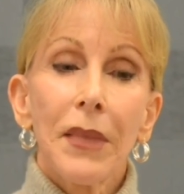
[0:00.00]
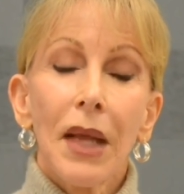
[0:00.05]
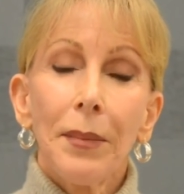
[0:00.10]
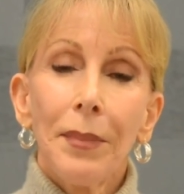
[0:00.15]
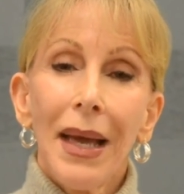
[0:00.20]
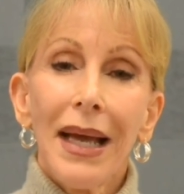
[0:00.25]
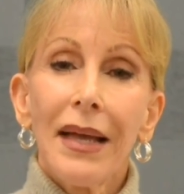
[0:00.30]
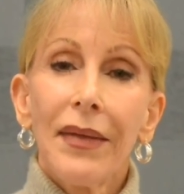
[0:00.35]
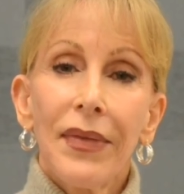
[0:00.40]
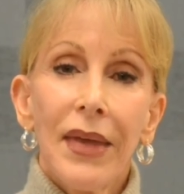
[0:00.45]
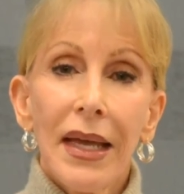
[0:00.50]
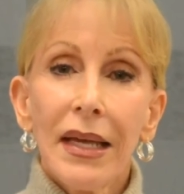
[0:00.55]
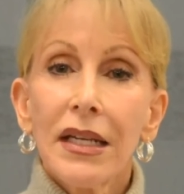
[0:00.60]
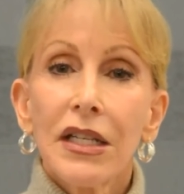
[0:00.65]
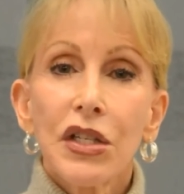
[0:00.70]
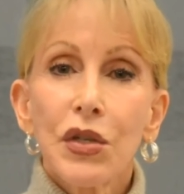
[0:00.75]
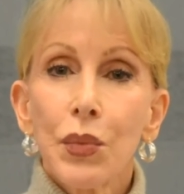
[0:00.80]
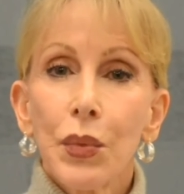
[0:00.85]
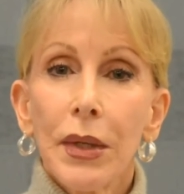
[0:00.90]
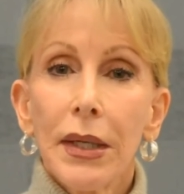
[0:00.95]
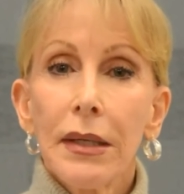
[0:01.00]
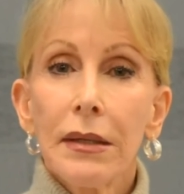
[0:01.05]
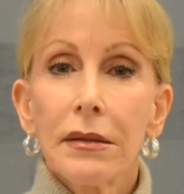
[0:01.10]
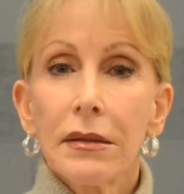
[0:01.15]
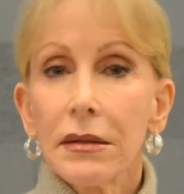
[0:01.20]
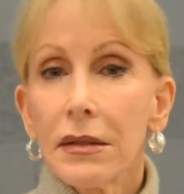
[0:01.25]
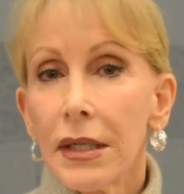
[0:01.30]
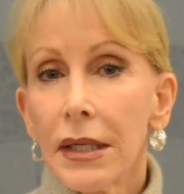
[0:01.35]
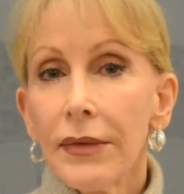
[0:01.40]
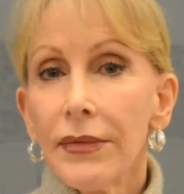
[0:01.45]
back in the edit
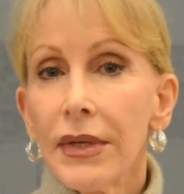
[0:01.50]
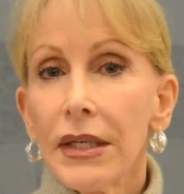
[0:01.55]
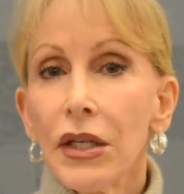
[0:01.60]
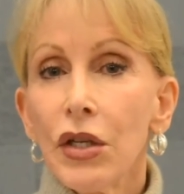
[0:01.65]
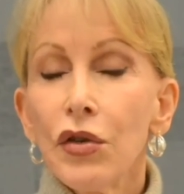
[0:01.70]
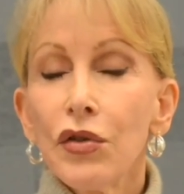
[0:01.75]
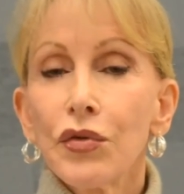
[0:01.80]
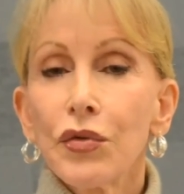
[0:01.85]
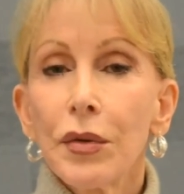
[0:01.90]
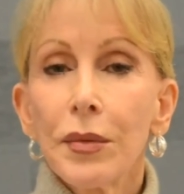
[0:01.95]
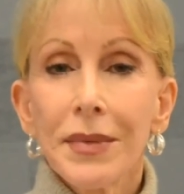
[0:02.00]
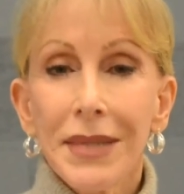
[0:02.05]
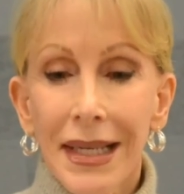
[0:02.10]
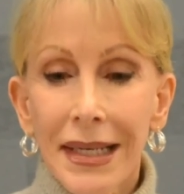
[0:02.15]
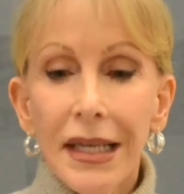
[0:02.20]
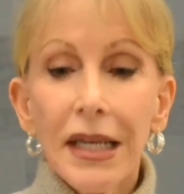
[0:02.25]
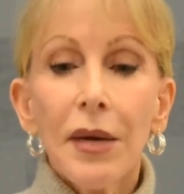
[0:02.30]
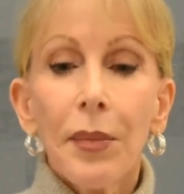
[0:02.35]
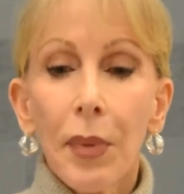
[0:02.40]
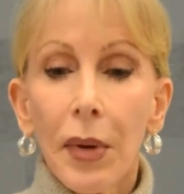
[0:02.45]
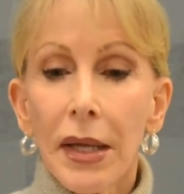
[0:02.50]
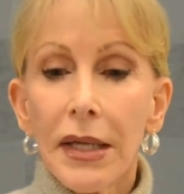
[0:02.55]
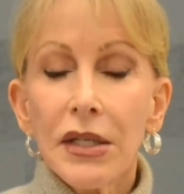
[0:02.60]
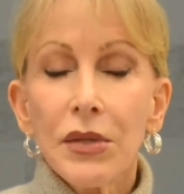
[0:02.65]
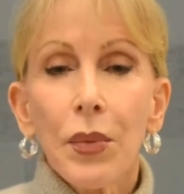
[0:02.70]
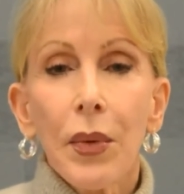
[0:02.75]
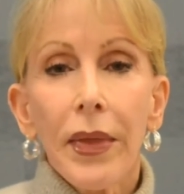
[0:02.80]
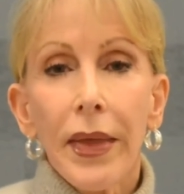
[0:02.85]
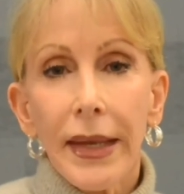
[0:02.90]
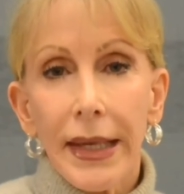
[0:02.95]
suite, TV newsrooms, they need a
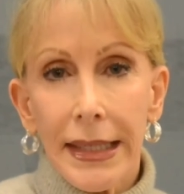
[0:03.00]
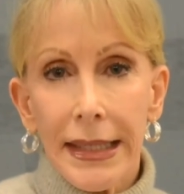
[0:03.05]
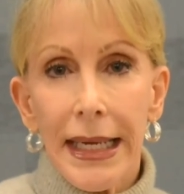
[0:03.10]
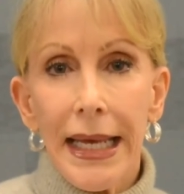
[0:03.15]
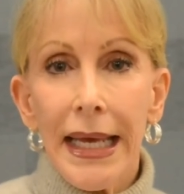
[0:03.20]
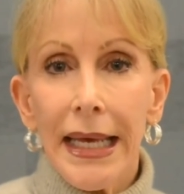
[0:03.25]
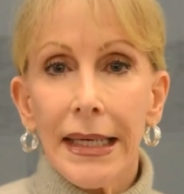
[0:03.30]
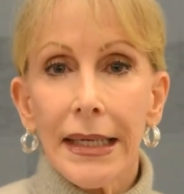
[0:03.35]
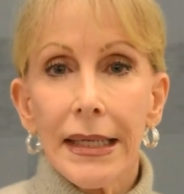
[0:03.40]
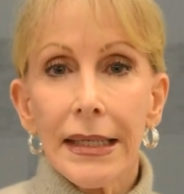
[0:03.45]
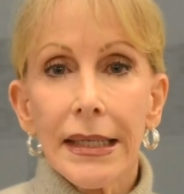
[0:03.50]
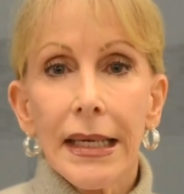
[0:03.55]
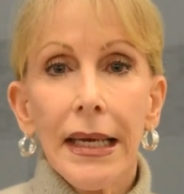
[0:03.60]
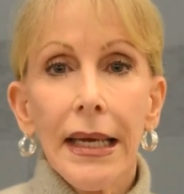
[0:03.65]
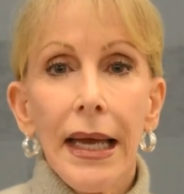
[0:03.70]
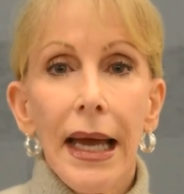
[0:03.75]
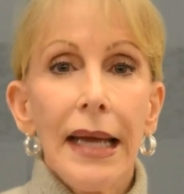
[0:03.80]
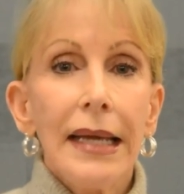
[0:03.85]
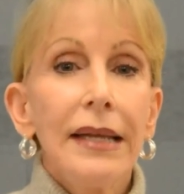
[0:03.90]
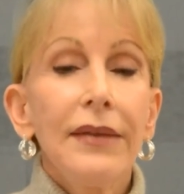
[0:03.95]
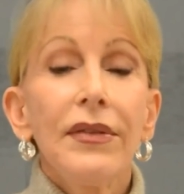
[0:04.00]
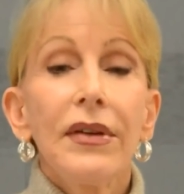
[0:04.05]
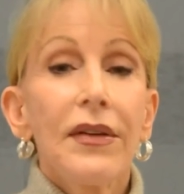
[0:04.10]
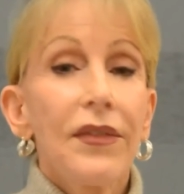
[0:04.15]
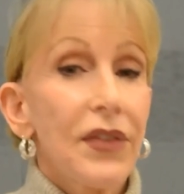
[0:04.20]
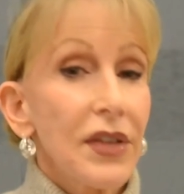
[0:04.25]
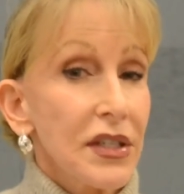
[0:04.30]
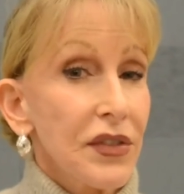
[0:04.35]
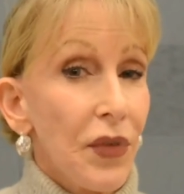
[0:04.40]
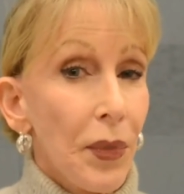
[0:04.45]
place where they can edit. And even
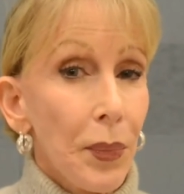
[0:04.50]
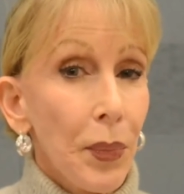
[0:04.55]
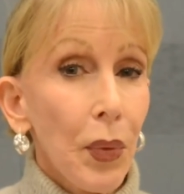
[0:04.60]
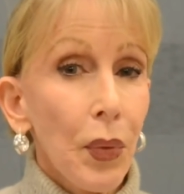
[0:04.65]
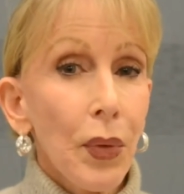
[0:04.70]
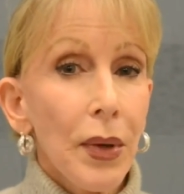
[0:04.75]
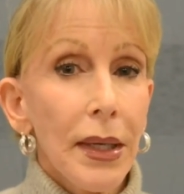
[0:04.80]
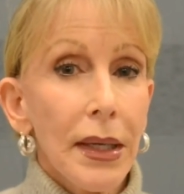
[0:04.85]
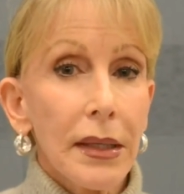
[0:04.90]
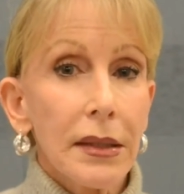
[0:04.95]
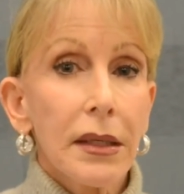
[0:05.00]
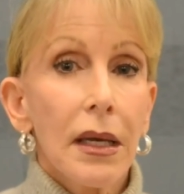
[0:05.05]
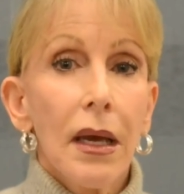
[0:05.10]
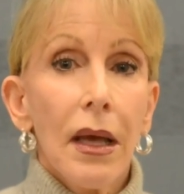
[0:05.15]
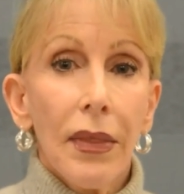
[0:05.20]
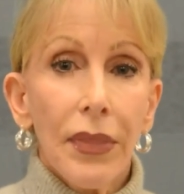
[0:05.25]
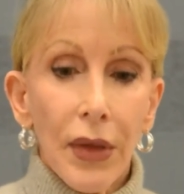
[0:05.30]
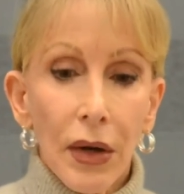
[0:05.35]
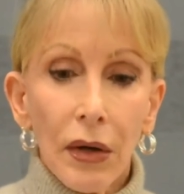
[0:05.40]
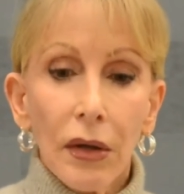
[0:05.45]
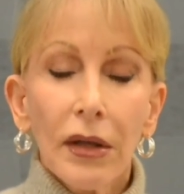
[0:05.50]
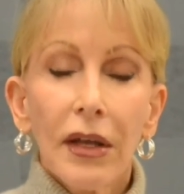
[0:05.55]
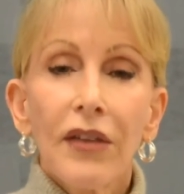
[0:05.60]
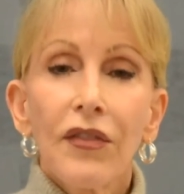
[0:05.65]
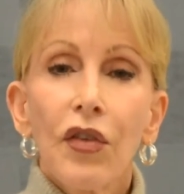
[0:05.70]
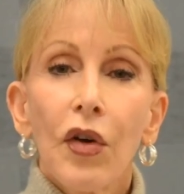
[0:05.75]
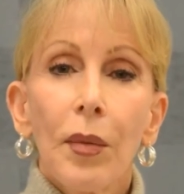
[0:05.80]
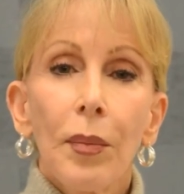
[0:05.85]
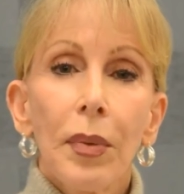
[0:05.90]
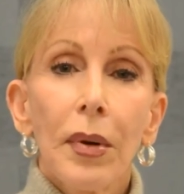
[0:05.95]
if it's for print, they're looking
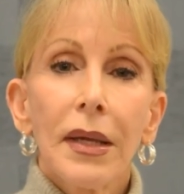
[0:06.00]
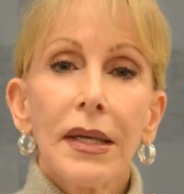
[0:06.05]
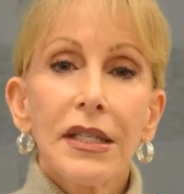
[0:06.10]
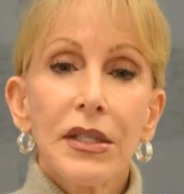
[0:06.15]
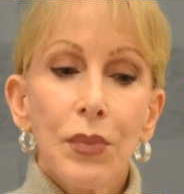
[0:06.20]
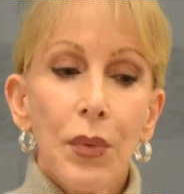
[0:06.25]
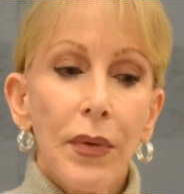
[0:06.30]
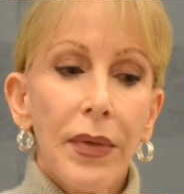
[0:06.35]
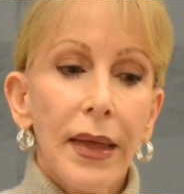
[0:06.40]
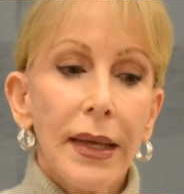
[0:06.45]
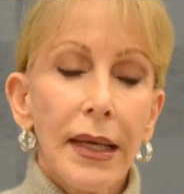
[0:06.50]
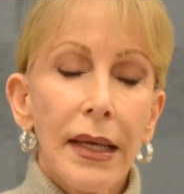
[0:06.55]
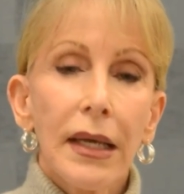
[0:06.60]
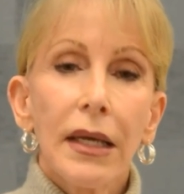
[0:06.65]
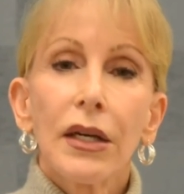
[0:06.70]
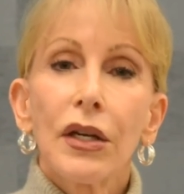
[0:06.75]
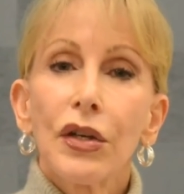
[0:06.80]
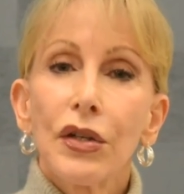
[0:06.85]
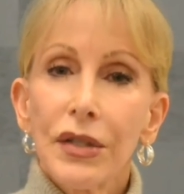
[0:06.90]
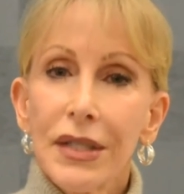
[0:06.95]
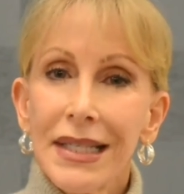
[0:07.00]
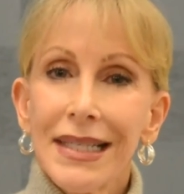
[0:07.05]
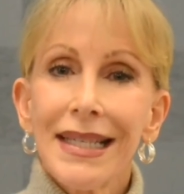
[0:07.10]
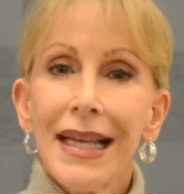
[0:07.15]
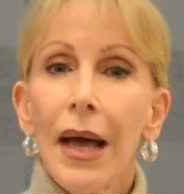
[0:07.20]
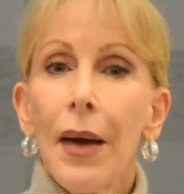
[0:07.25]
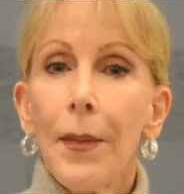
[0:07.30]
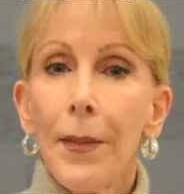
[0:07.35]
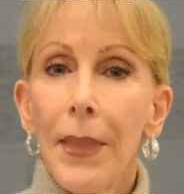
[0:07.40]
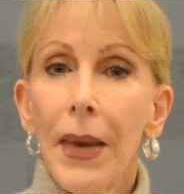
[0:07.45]
for a place where they can get a good
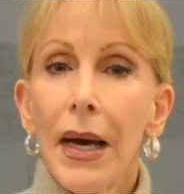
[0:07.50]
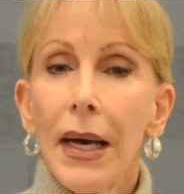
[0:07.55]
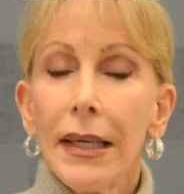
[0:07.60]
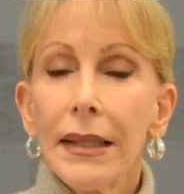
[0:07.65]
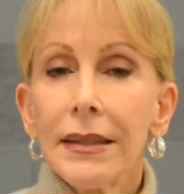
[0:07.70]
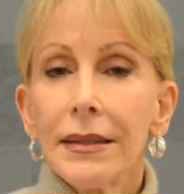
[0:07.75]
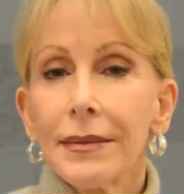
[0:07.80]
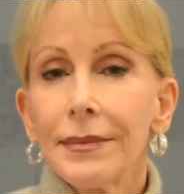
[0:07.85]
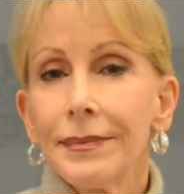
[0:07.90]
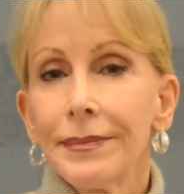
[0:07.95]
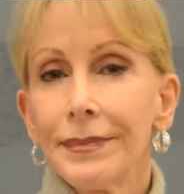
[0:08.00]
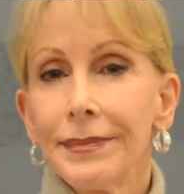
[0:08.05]
sound bite.